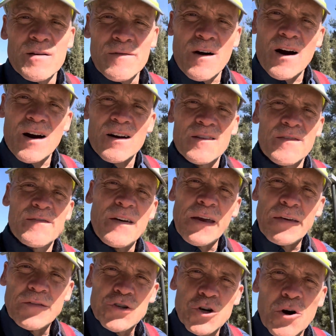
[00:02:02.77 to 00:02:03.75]
of our
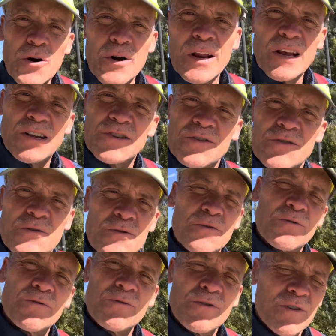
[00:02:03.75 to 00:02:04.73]
faith journey is to
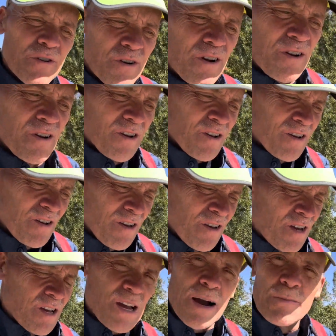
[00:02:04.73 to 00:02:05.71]

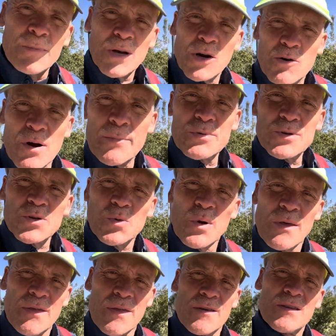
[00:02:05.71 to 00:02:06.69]
come to grips
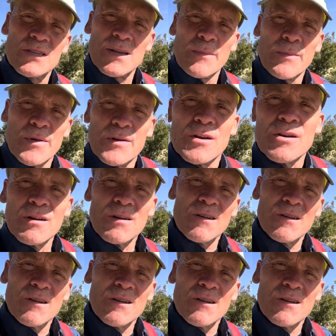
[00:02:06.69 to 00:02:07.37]
with some of the